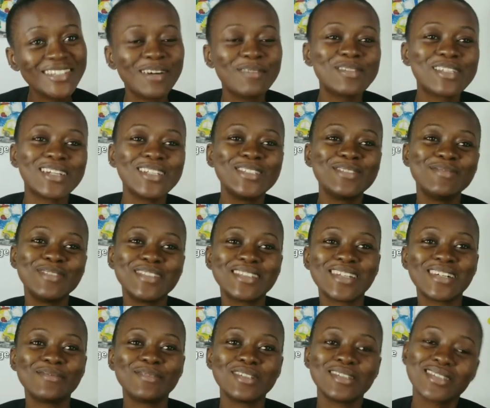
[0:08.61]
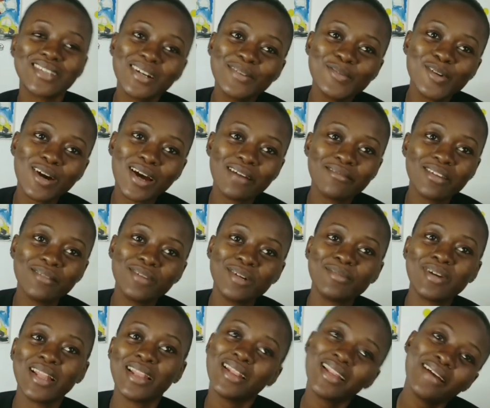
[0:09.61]
I'm Salome Samuel Sambo. I film
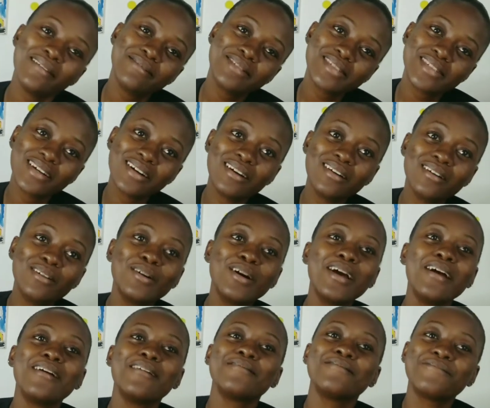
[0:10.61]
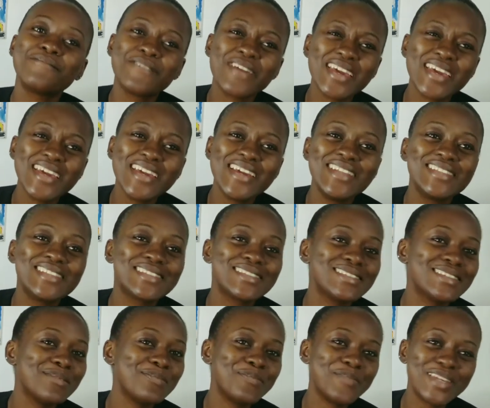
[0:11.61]
about lifestyle, faith,
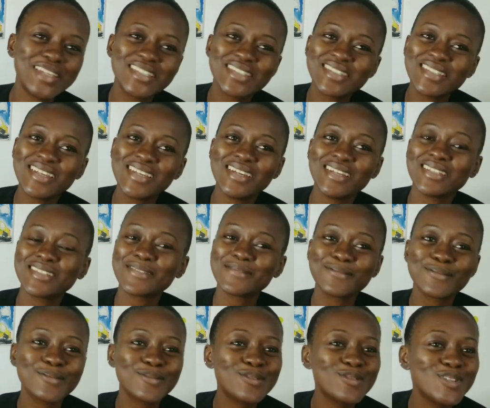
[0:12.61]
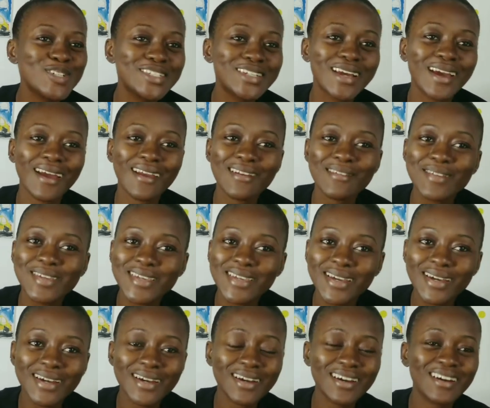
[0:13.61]
business, food,
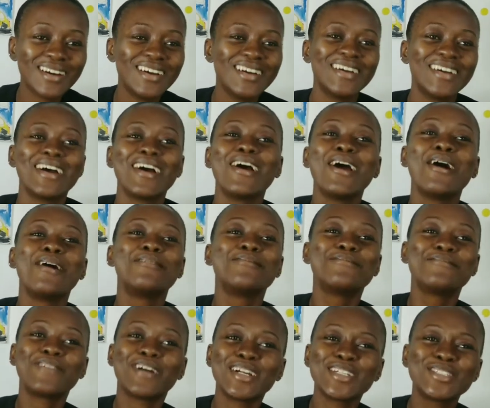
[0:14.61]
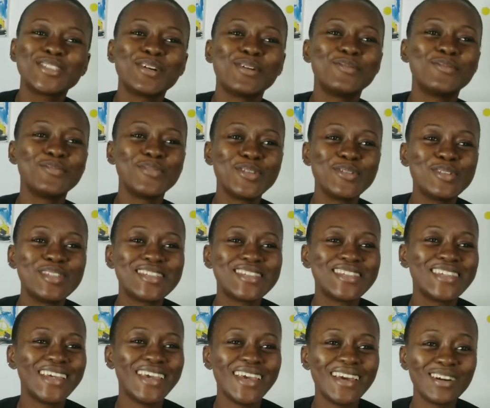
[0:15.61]
career, fashion,
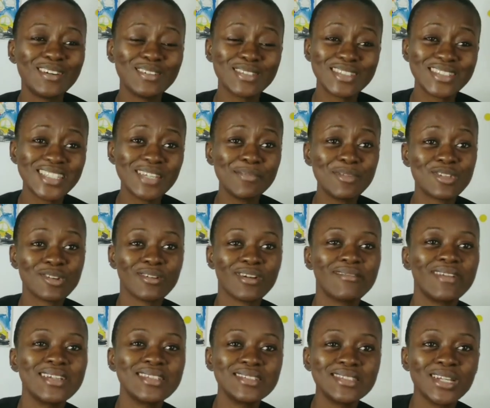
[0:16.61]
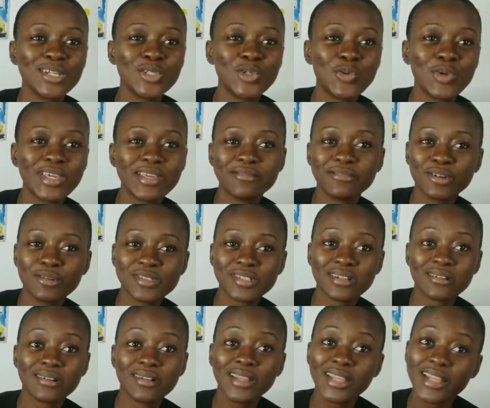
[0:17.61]
beauty, health, name it. Everything I know evolves
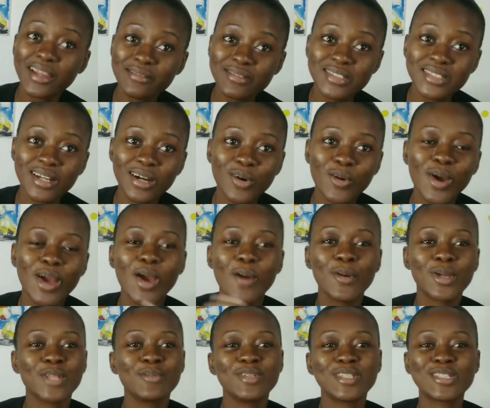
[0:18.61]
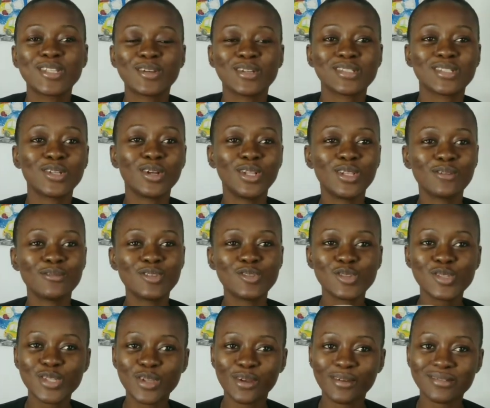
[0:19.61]
around lifestyle. I'm gonna be discussing all of those
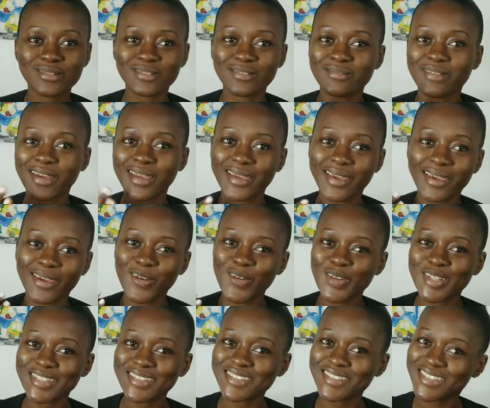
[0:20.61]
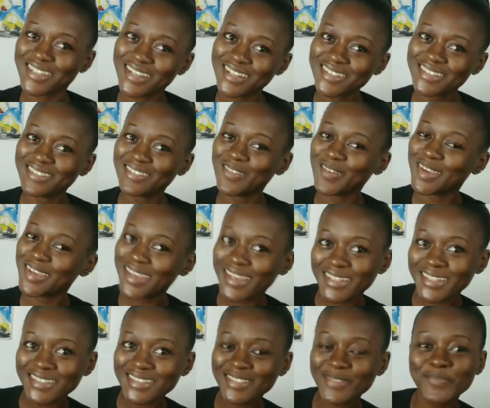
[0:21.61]
stuffs over here on this channel.
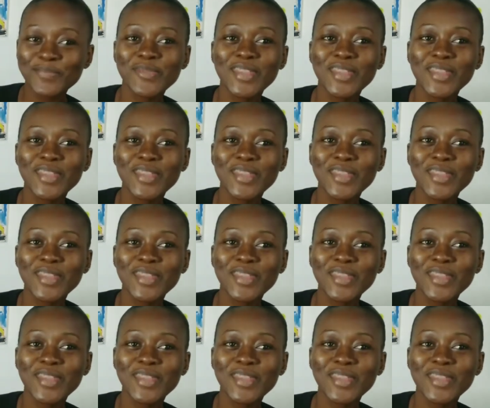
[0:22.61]
Yes.